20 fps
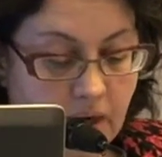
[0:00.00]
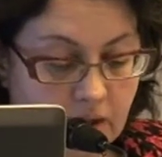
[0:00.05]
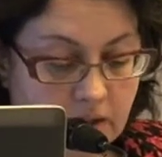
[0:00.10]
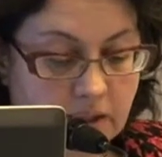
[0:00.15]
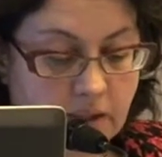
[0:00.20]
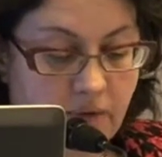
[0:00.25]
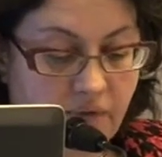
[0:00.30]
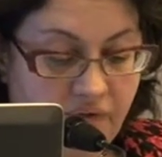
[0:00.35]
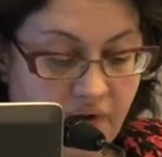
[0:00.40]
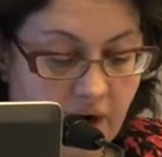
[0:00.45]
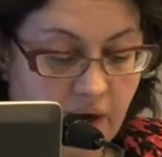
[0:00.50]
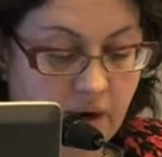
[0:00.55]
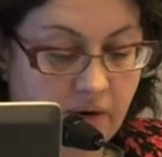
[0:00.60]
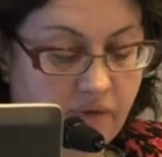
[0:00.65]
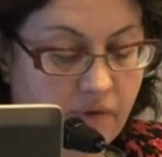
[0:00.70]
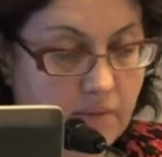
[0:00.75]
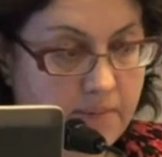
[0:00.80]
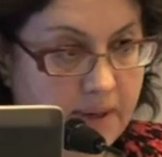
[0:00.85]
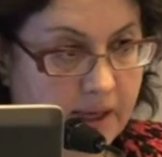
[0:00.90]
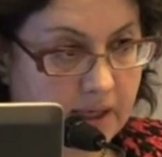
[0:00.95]
also fired
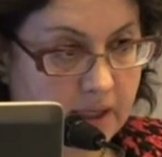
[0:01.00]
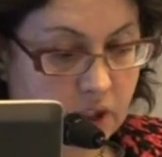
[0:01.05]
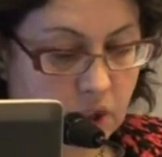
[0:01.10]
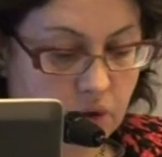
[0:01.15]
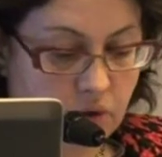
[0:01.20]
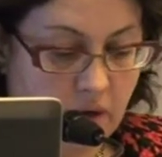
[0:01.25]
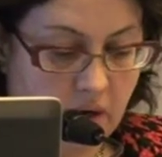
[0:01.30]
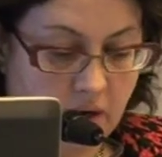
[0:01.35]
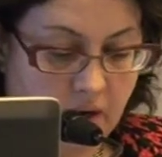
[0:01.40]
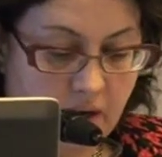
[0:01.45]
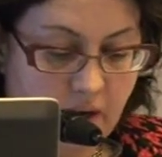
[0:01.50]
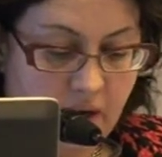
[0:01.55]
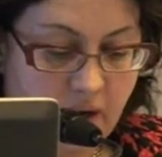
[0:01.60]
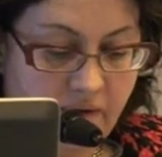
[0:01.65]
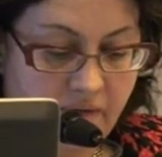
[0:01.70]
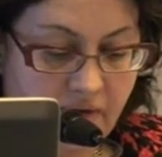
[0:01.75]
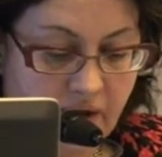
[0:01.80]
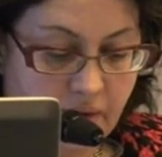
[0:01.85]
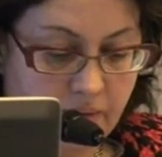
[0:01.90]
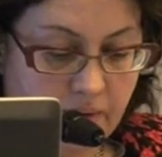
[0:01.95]
for being a strong
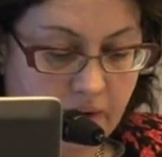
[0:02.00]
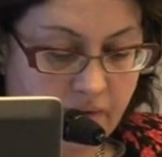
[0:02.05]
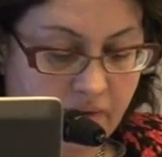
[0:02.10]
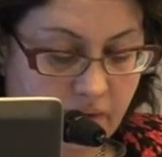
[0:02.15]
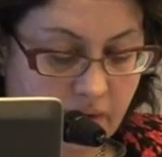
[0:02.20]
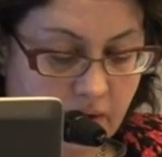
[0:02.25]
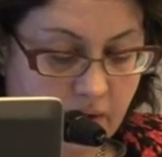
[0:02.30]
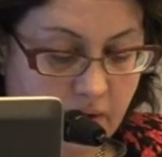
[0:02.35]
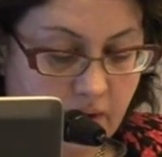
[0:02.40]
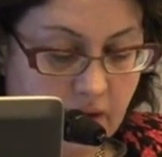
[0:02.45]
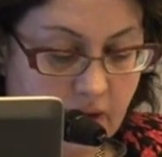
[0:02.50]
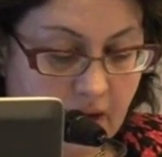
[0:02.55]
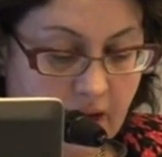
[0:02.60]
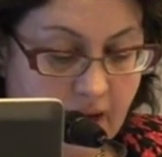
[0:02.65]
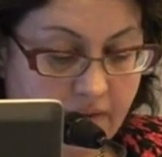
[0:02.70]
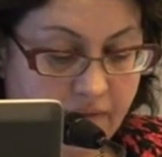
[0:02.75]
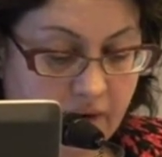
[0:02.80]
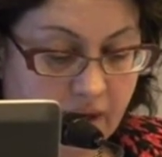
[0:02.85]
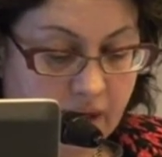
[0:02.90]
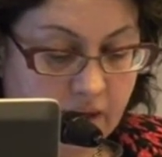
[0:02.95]

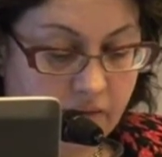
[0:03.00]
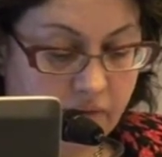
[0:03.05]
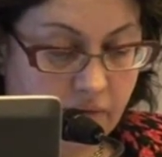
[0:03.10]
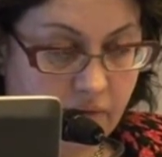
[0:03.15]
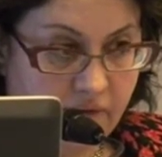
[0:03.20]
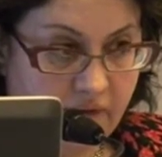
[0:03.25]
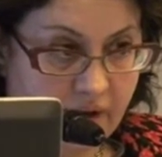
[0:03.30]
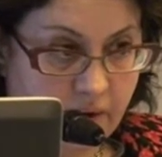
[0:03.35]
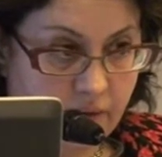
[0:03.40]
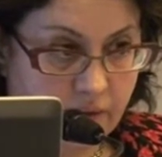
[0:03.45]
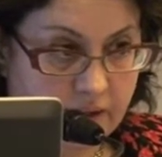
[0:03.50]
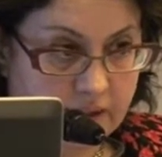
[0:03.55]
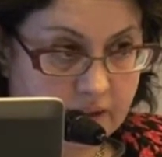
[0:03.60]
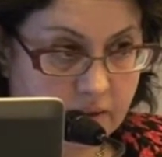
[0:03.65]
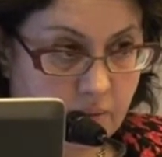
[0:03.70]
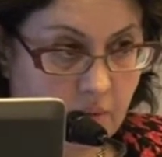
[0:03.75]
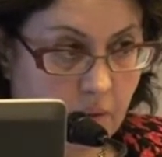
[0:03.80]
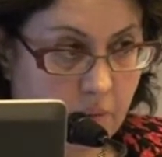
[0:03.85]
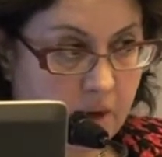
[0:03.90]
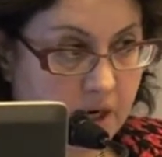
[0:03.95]
advocate for
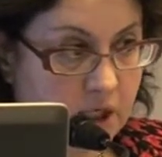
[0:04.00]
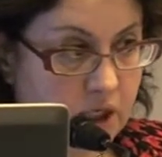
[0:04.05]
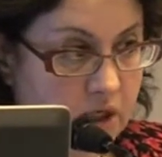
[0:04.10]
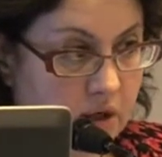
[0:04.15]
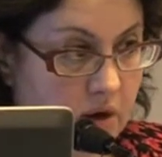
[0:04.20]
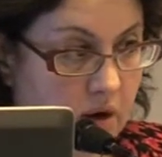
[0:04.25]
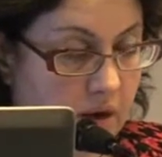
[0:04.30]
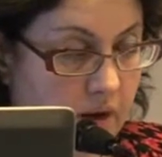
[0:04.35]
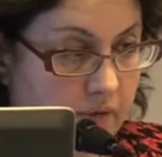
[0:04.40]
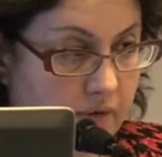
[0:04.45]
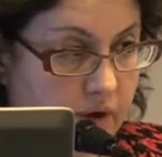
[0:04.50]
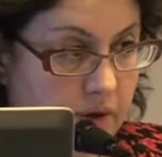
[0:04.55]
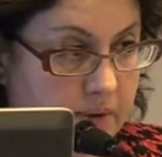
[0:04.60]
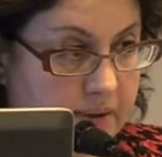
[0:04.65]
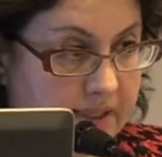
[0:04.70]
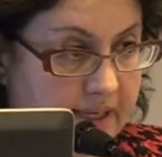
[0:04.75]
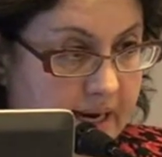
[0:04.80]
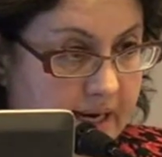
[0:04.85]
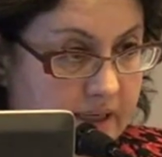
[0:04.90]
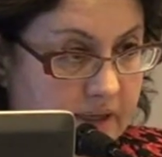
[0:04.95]
veterans. Well, why should all of you
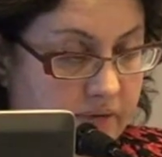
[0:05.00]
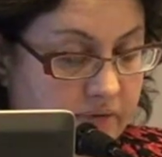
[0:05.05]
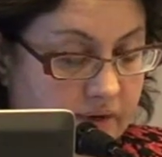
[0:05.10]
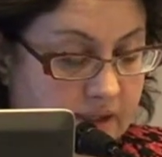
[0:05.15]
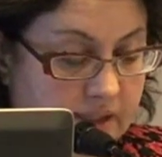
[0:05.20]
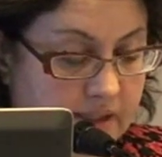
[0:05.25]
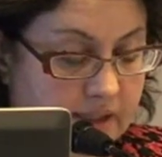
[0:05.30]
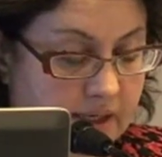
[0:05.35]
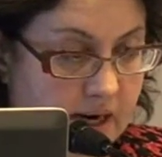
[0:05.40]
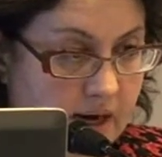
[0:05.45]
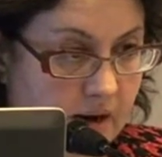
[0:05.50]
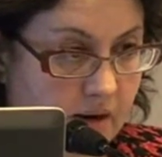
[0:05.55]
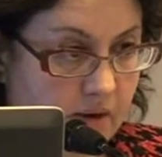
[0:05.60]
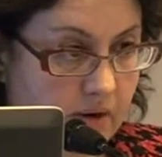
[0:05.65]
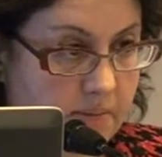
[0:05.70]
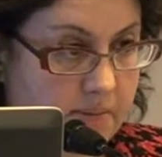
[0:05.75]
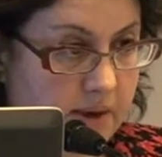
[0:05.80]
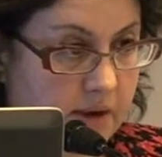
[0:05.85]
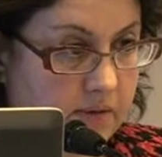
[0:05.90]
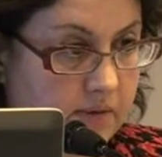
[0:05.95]
as activists
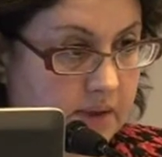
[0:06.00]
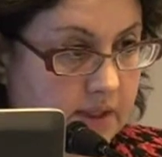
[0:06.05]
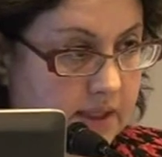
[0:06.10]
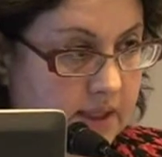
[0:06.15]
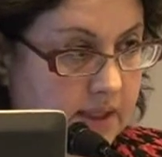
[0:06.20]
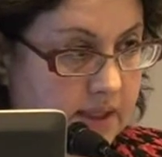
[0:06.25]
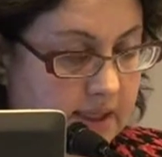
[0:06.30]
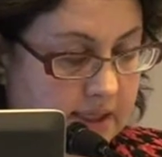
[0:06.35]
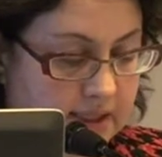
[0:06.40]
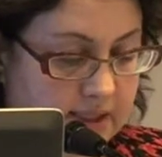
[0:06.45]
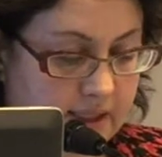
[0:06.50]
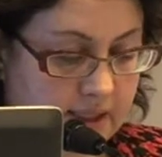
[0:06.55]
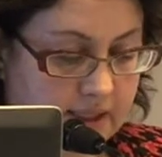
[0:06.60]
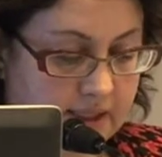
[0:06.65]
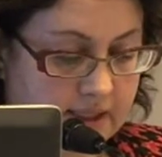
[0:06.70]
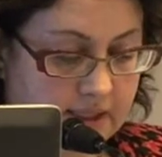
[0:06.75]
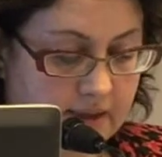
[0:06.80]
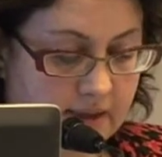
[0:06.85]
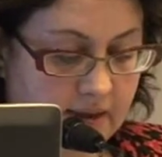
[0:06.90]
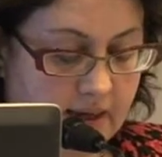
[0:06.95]
care about
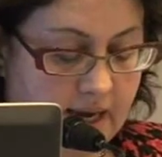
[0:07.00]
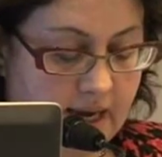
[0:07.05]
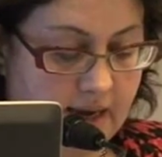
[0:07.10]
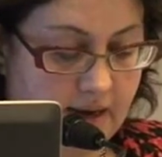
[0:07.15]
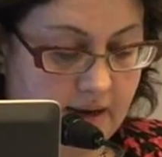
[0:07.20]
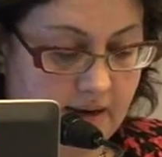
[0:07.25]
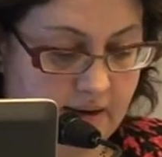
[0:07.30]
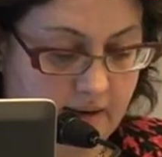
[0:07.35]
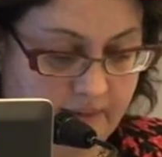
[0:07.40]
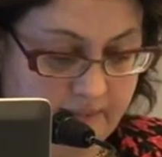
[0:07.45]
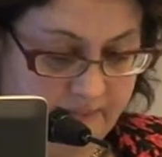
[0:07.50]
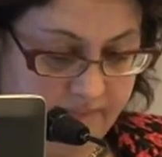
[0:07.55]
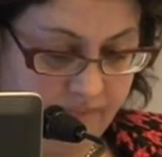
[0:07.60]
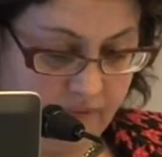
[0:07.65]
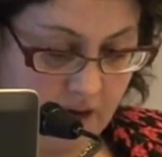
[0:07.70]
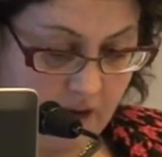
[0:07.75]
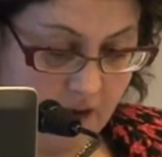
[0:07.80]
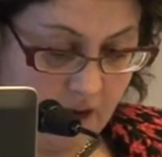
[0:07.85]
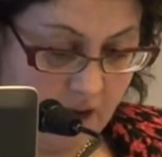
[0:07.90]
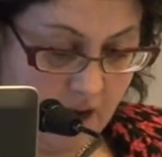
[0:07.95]
Statistics Canada?
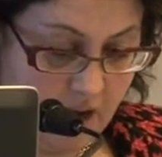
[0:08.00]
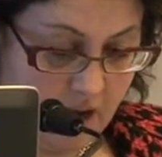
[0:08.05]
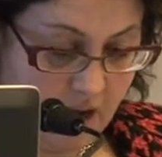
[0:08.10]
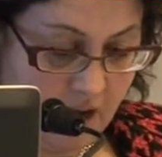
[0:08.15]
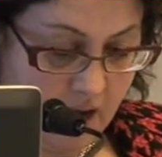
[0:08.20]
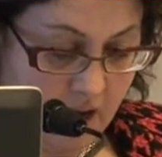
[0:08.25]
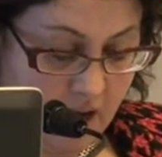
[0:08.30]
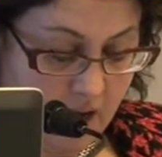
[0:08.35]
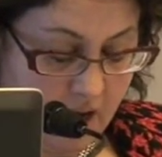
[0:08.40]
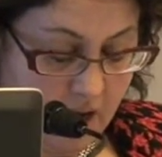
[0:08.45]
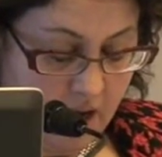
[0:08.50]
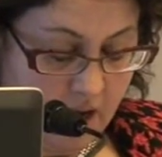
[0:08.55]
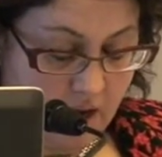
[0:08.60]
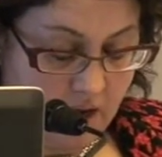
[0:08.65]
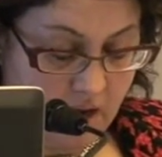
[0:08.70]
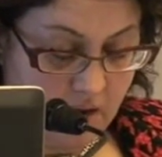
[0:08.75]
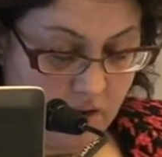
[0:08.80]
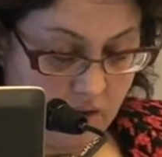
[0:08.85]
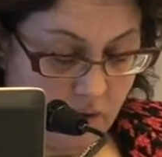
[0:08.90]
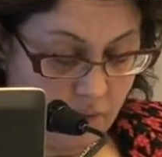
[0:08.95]

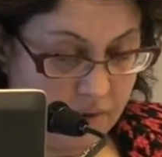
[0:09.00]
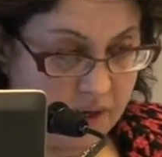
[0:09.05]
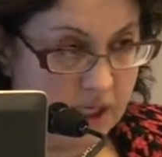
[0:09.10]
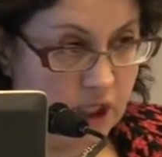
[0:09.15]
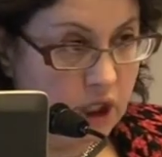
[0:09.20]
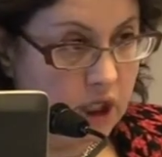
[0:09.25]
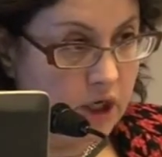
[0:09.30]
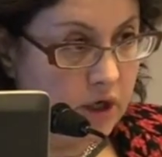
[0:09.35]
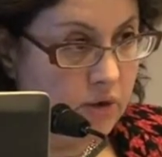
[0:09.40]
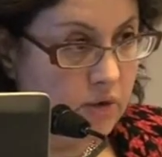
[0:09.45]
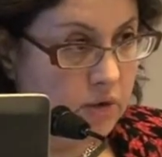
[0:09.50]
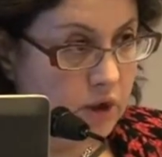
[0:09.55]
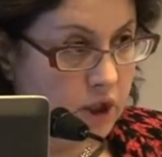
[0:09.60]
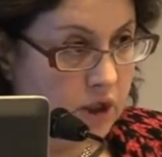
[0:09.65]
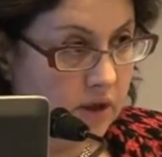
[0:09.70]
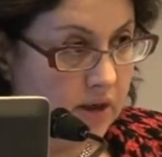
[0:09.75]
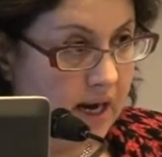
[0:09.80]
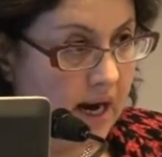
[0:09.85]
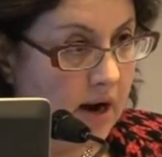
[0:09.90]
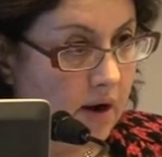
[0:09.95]
The reason you
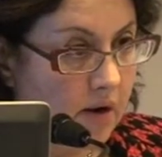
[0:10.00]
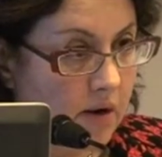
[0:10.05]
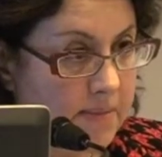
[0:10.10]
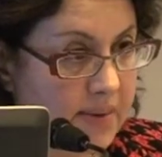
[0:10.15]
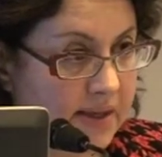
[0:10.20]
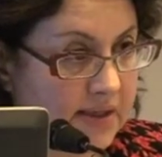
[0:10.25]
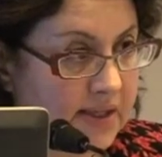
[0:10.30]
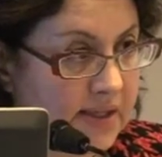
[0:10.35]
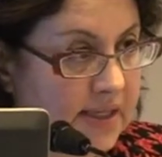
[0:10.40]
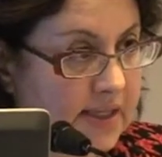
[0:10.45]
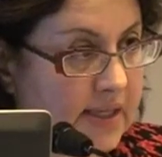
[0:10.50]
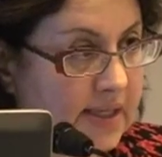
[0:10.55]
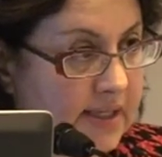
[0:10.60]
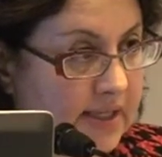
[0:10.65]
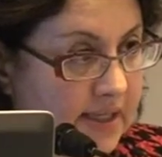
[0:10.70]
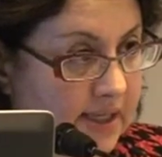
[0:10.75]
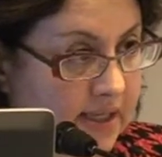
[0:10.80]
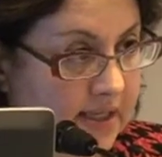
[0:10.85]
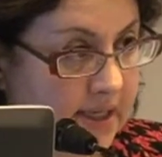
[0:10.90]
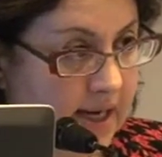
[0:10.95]
should care about
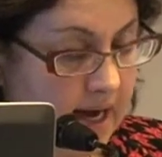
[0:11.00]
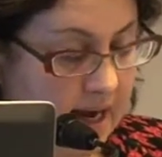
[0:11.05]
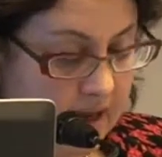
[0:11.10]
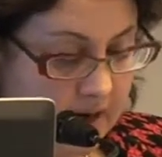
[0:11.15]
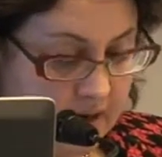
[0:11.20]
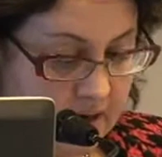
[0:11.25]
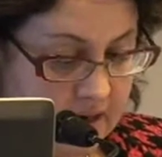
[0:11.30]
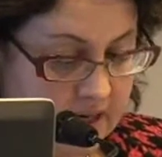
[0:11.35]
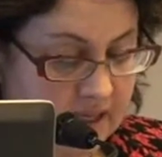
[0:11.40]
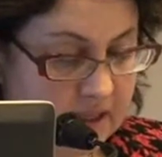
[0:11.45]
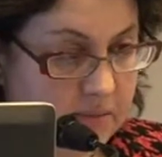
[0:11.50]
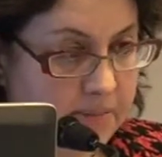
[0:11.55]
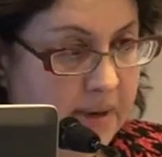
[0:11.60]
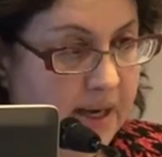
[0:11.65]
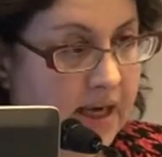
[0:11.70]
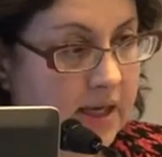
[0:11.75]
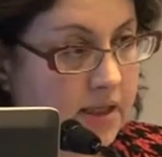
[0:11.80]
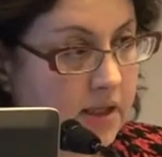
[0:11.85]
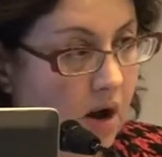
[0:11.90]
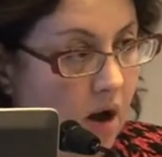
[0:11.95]
Statistics Canada is
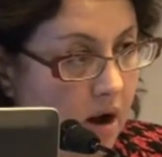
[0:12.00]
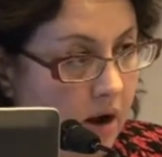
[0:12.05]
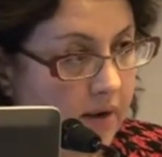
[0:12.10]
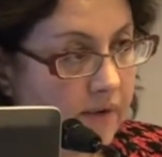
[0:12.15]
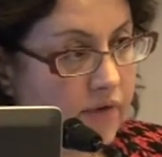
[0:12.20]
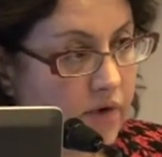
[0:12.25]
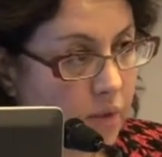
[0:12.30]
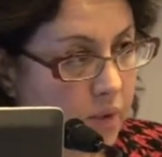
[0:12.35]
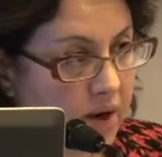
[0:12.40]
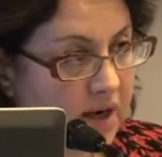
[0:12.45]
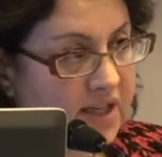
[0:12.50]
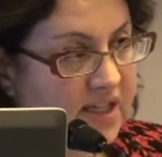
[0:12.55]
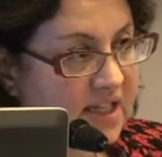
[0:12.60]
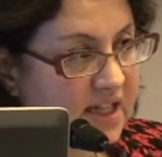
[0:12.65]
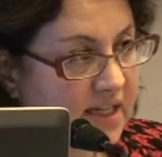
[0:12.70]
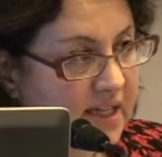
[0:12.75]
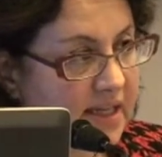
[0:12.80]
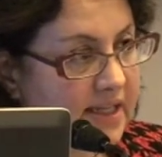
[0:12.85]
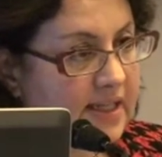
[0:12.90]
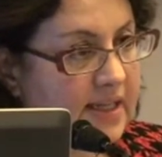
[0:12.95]
because all of the work
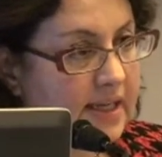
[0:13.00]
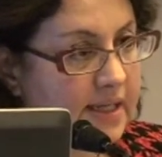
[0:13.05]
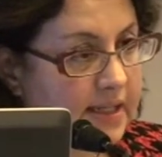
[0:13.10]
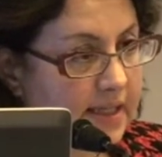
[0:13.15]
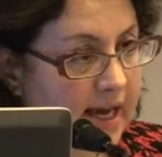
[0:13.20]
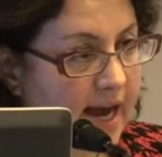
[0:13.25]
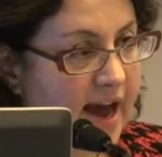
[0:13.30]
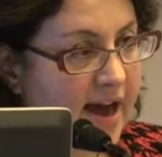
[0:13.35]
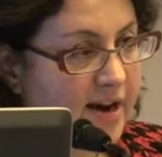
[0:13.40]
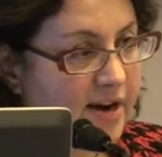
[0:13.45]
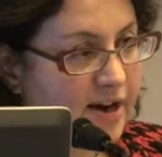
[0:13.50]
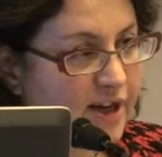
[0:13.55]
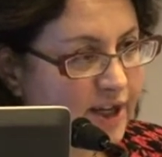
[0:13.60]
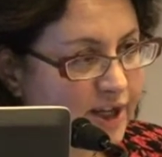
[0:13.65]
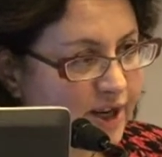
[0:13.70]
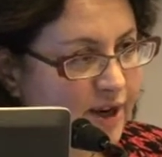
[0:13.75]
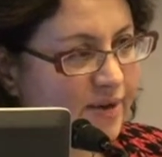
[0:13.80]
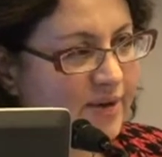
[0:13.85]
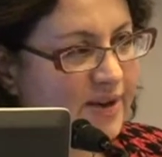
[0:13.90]
Statistics Canada